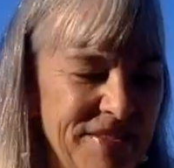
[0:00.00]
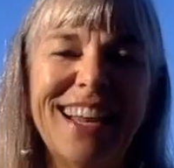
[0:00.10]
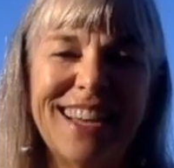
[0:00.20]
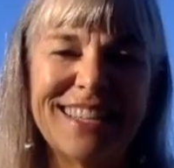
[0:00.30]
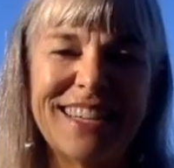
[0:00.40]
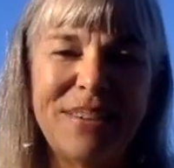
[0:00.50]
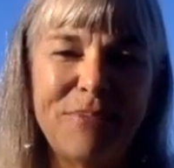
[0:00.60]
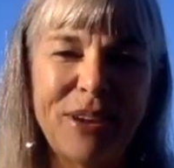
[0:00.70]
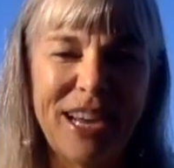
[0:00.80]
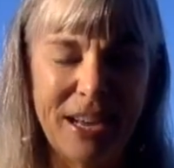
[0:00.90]
Let's keep
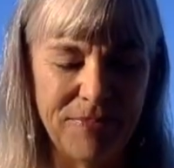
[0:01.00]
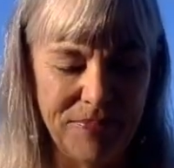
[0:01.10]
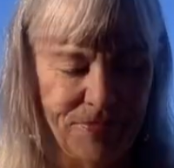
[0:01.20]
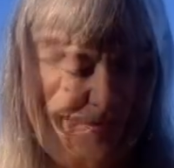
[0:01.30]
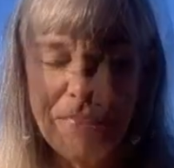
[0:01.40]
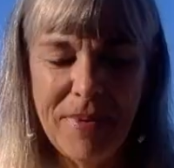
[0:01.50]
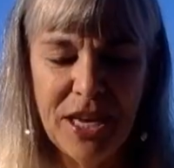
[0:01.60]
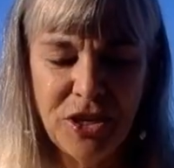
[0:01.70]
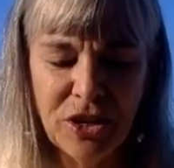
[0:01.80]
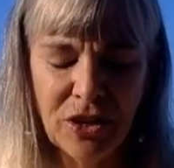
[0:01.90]
reading. A
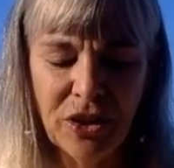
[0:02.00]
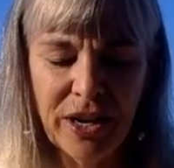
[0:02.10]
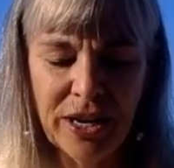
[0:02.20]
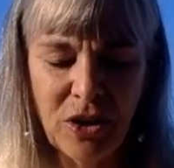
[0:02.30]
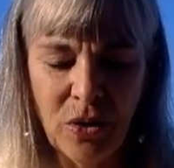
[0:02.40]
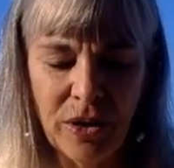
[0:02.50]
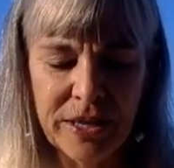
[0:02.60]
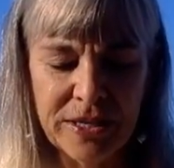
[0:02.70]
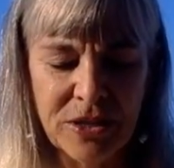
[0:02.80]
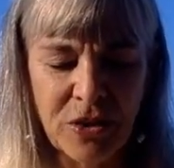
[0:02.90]
major learning goal
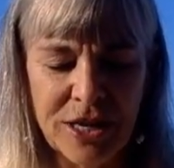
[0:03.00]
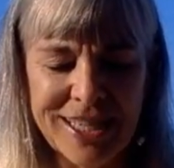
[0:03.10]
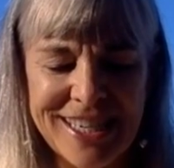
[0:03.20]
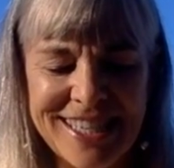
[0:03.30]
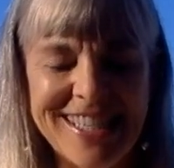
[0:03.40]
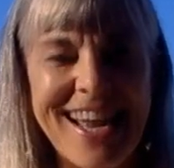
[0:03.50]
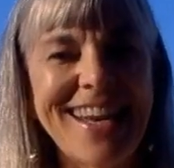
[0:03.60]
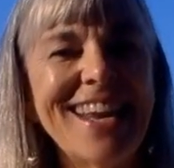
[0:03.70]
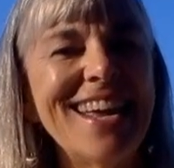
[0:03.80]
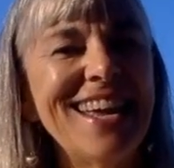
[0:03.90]
this course has
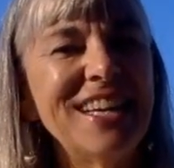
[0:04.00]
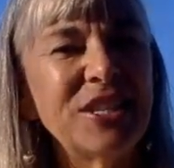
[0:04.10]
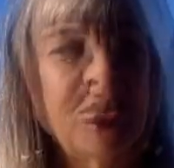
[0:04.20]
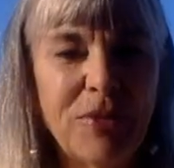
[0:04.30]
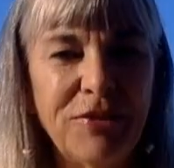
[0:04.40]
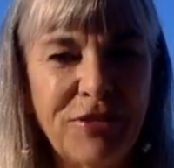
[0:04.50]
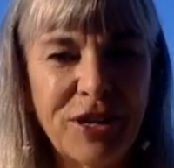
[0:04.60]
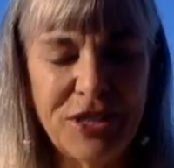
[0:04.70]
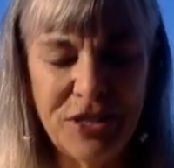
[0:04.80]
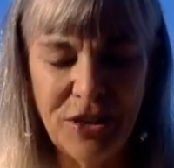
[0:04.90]
set is
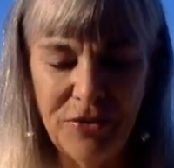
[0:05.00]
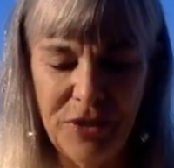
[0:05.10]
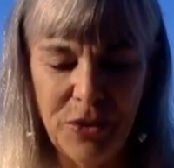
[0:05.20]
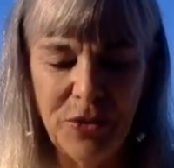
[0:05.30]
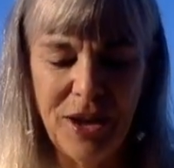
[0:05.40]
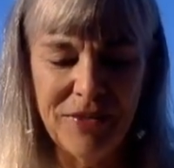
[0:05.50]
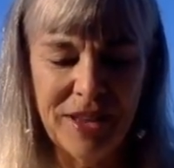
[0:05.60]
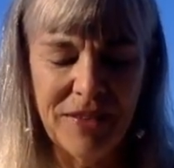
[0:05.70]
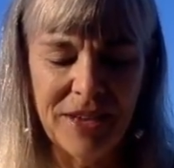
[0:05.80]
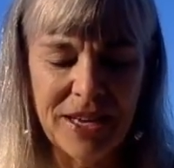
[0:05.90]
reverse your view of
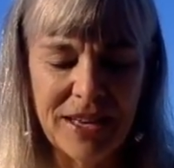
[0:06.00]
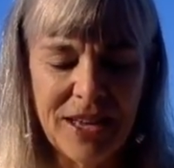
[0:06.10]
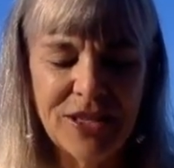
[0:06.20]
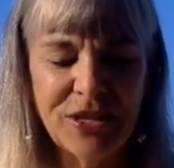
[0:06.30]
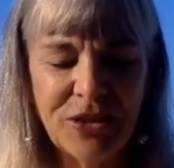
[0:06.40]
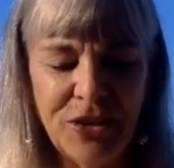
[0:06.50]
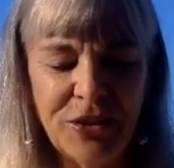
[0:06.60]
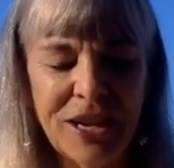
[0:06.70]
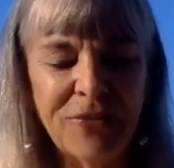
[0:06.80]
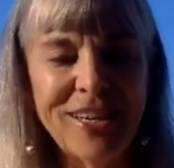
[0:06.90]
giving so
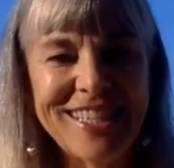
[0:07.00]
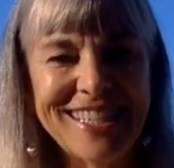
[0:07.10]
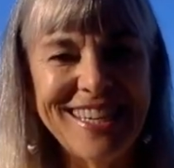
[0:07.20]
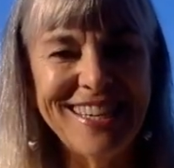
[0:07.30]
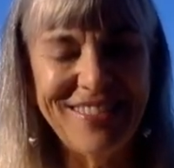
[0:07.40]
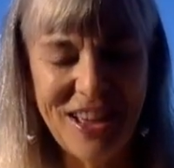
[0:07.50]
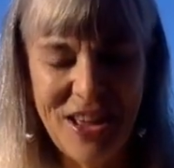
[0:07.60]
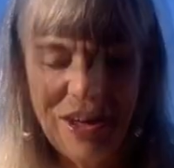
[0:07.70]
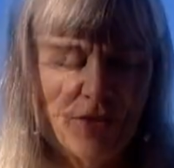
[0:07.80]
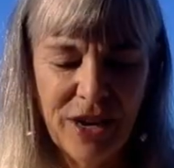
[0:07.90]
you can receive.
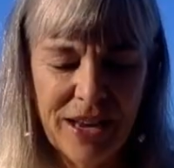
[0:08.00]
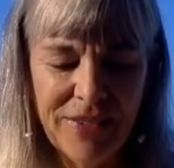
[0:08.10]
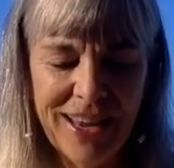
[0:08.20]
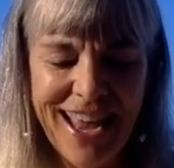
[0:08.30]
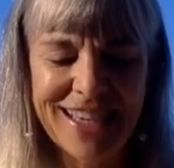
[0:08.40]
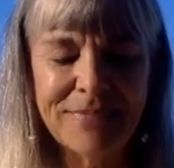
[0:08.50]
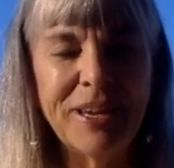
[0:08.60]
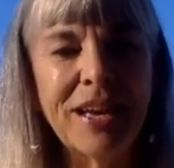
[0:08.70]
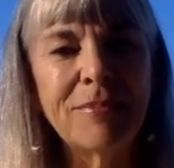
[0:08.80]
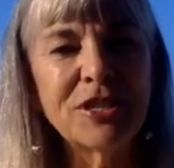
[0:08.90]
For giving has
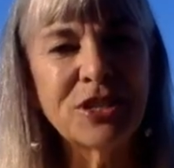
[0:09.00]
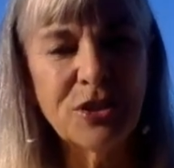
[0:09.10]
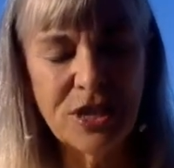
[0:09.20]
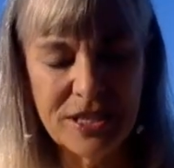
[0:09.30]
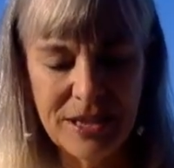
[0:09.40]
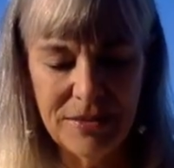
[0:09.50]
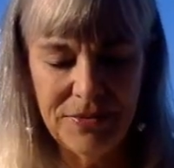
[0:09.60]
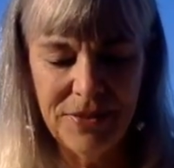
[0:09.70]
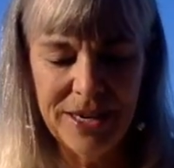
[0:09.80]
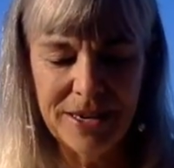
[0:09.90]
become a source of
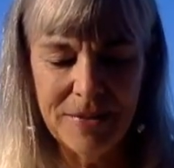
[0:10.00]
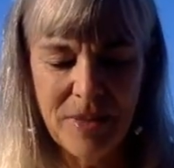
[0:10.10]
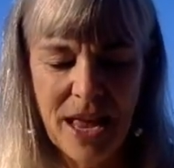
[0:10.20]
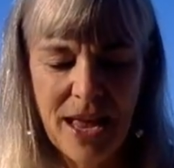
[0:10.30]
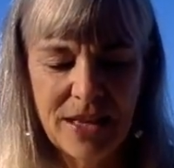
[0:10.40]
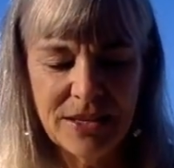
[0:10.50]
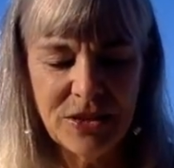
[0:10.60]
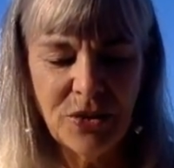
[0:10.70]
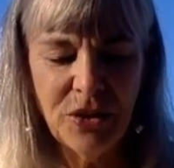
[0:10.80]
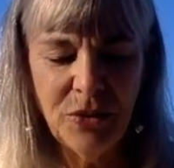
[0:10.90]
fear, and
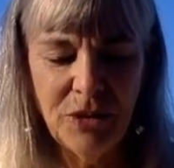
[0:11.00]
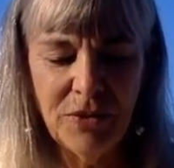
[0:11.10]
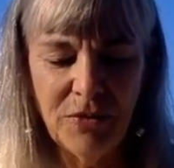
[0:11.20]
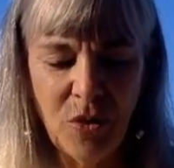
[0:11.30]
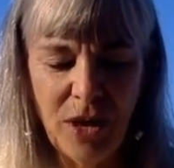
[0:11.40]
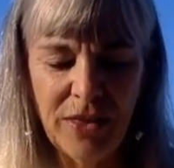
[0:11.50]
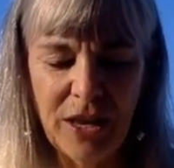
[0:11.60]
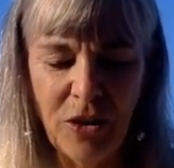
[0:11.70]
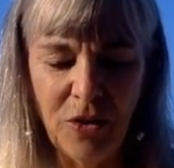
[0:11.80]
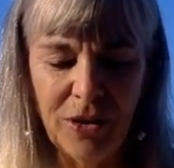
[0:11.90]
so you would avoid
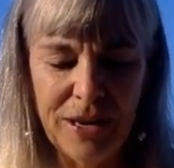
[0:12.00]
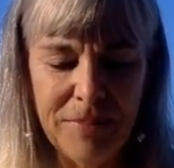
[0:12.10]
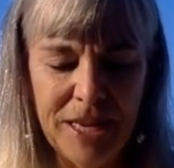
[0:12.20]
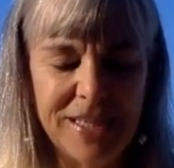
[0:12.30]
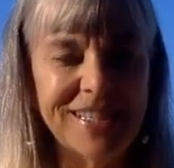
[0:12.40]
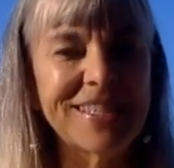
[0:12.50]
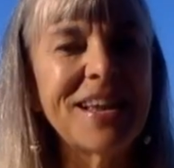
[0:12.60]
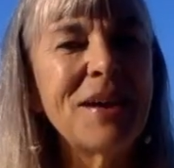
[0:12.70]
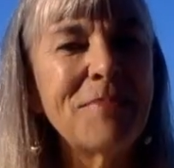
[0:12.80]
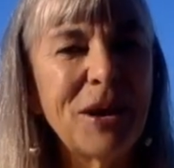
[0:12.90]
the only means
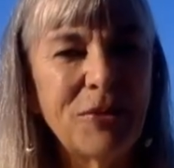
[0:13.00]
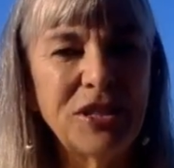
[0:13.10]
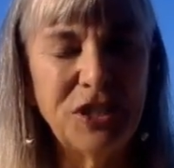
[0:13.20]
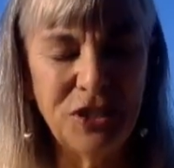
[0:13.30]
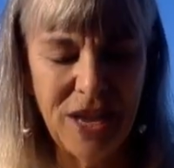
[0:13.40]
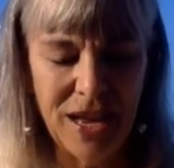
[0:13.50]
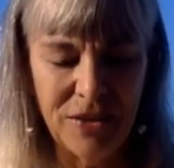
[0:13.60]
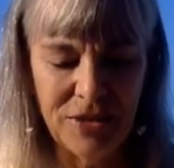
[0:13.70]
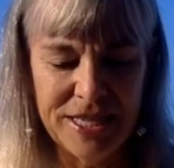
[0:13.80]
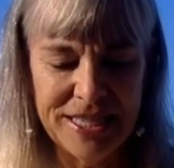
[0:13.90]
by which you
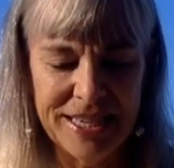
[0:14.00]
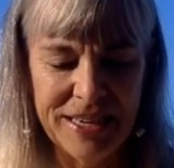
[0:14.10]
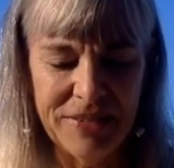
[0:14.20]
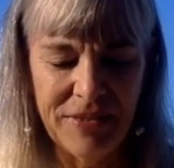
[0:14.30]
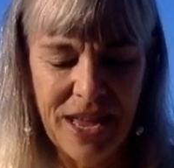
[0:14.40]
can receive.